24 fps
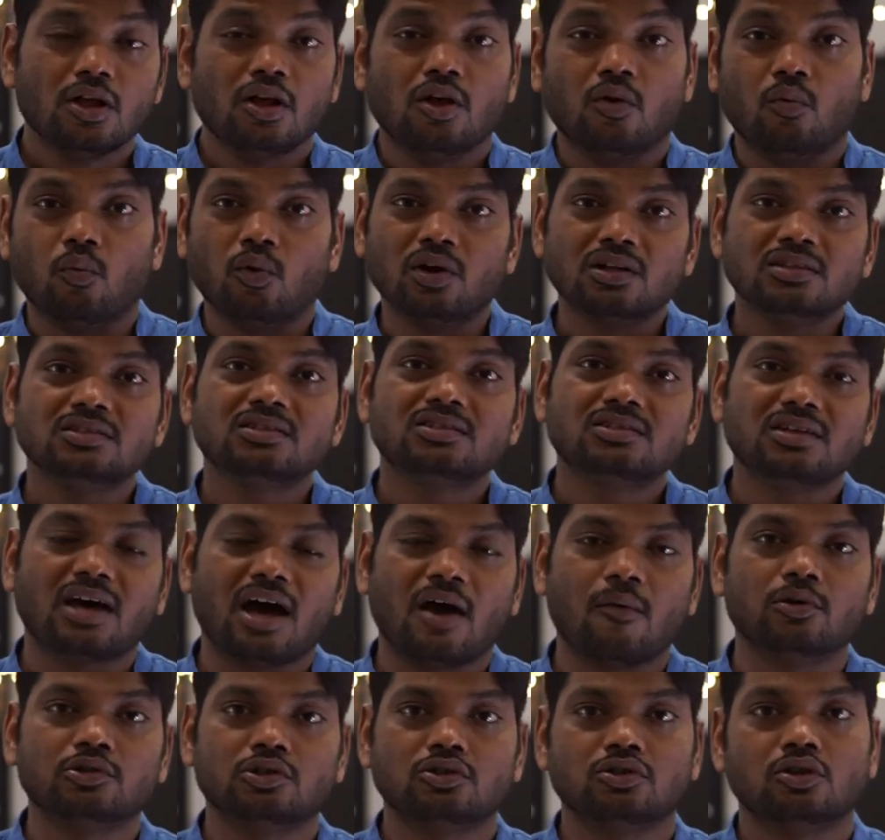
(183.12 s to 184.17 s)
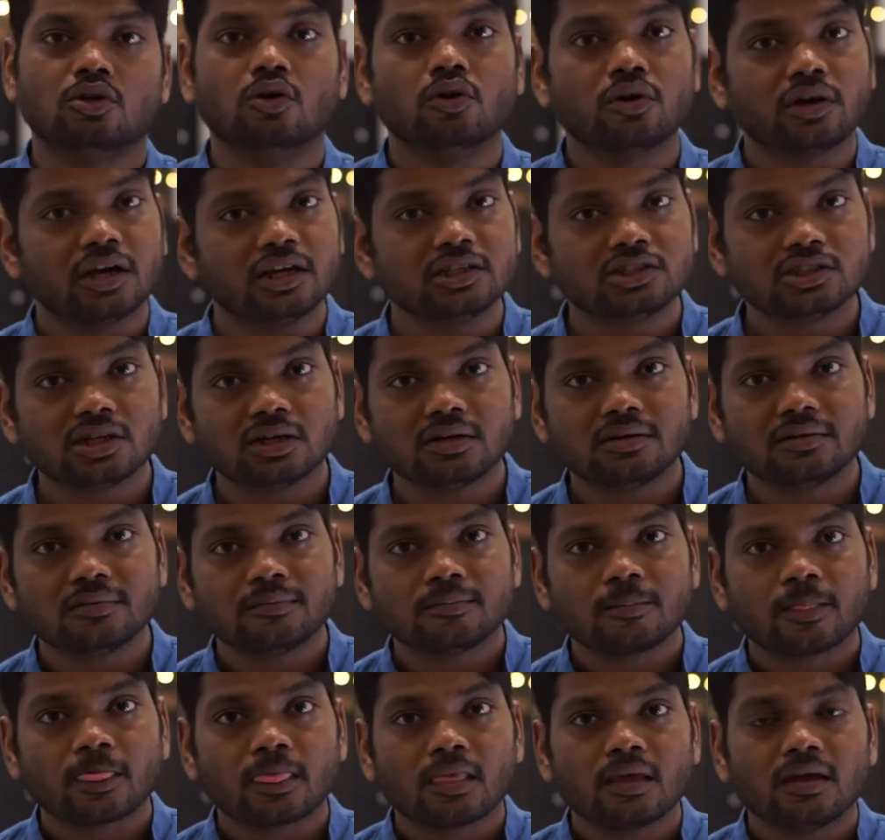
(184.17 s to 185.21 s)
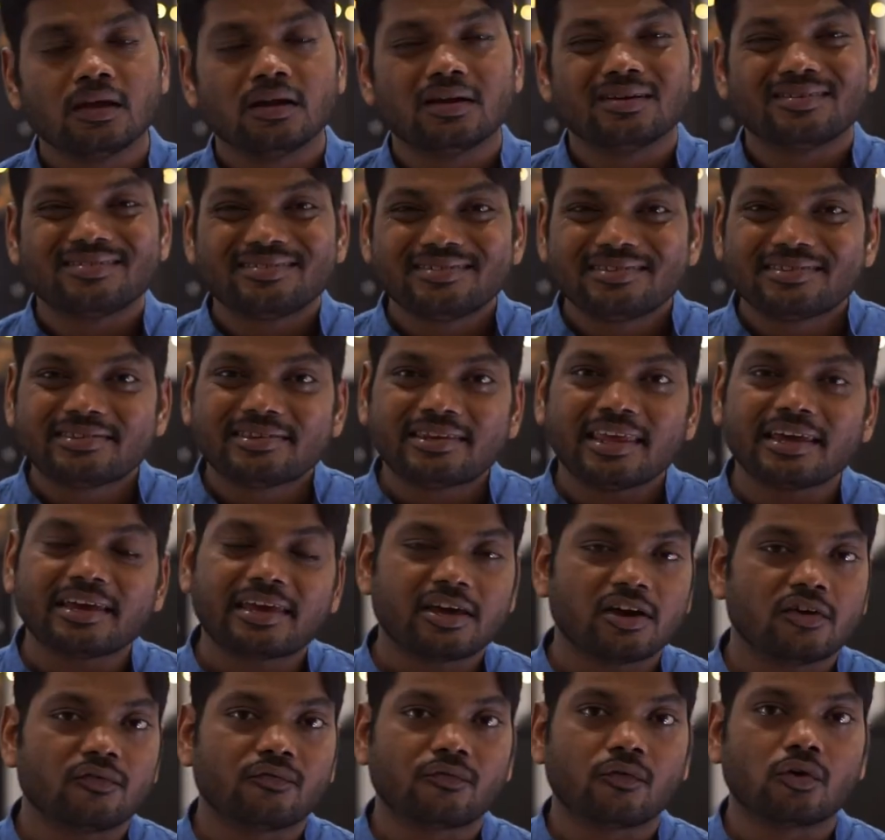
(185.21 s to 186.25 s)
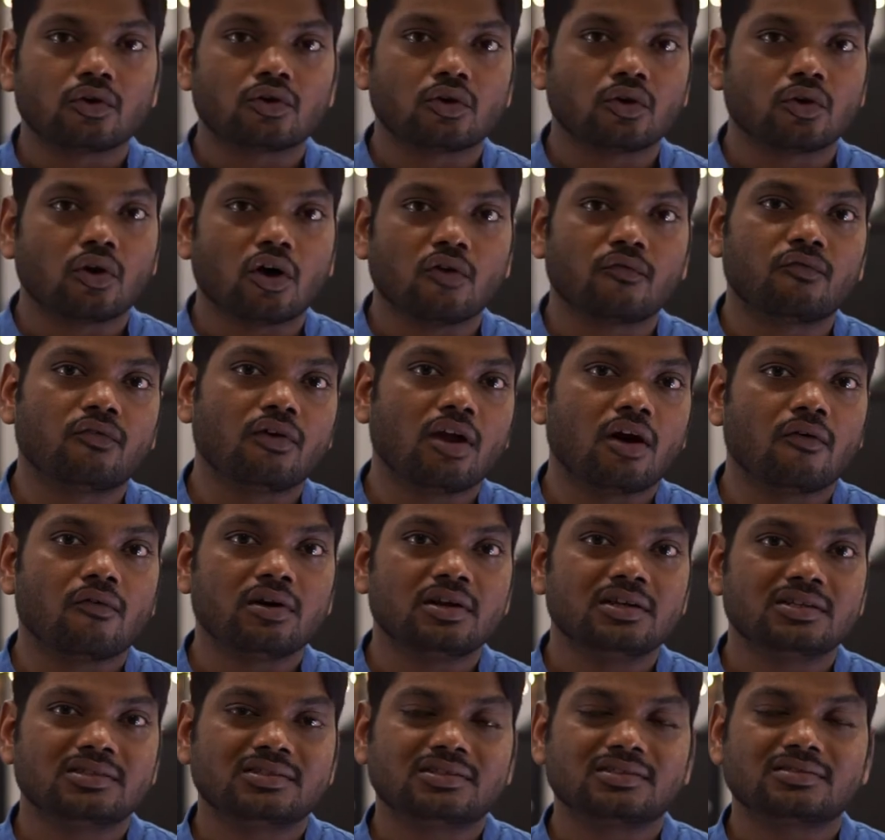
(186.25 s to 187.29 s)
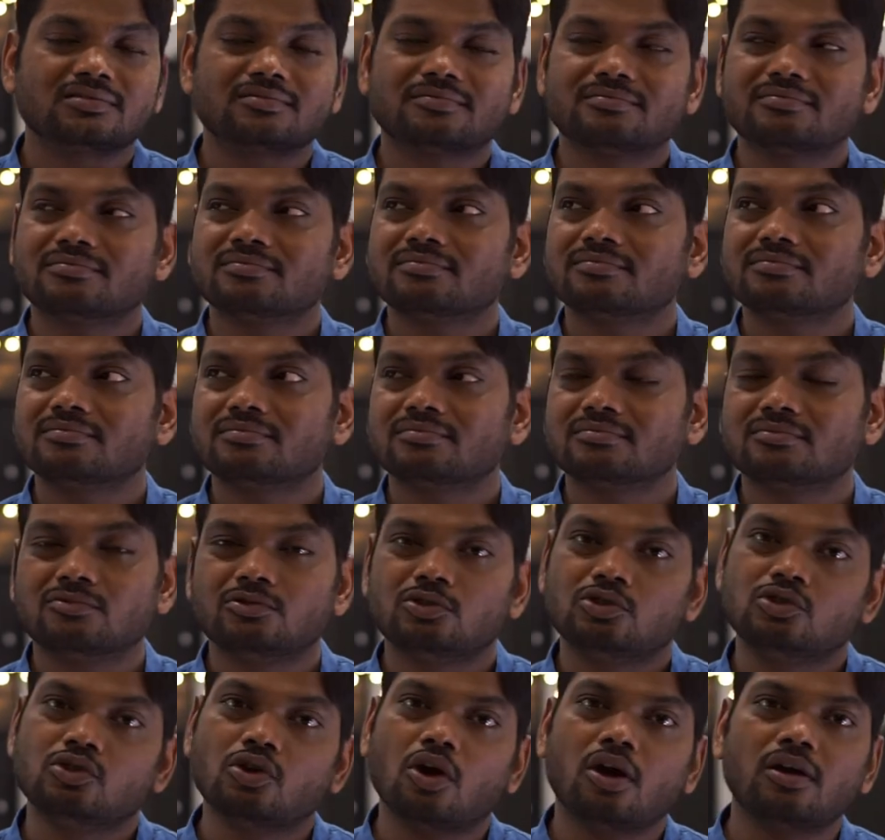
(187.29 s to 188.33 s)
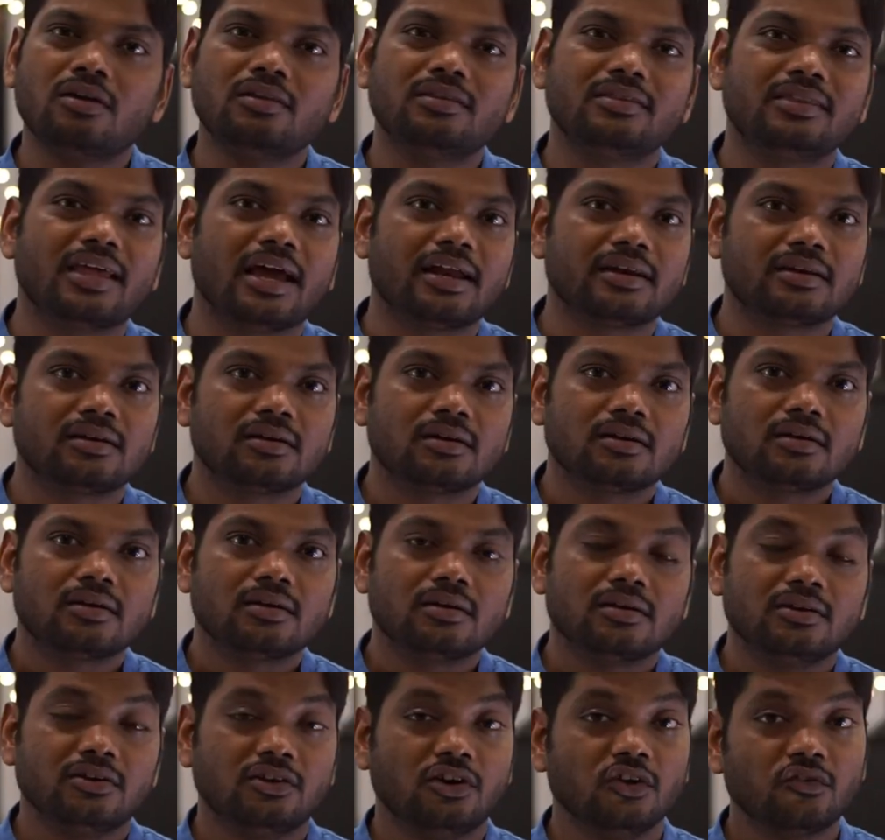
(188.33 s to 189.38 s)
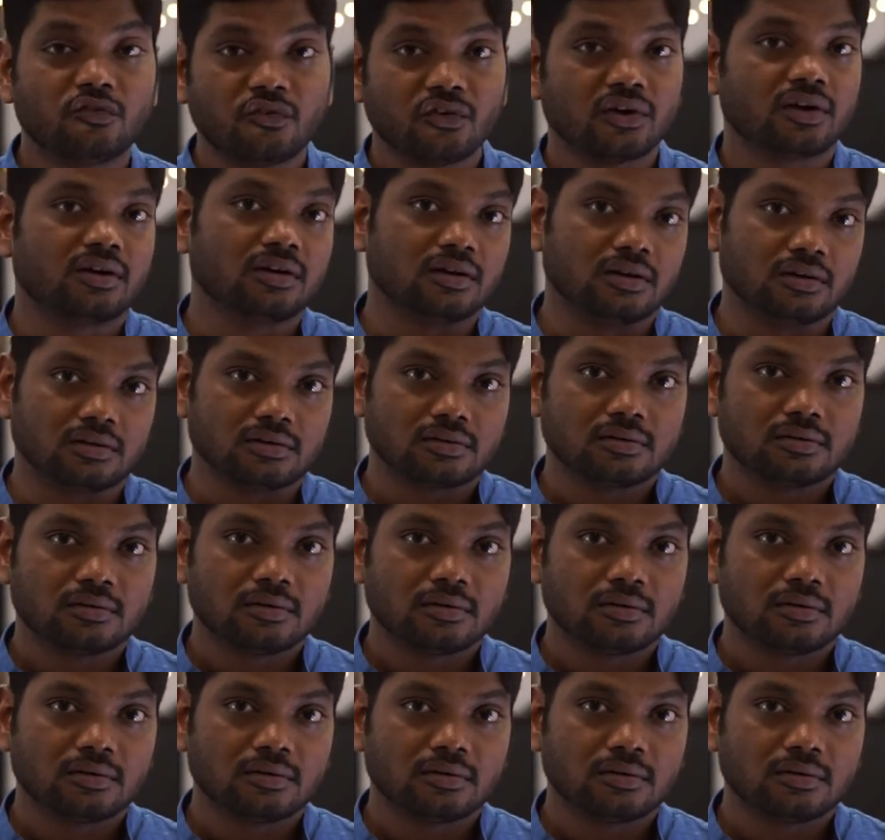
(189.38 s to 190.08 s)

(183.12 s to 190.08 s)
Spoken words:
Once I was on the location, taking a photo of flower is not that difficult.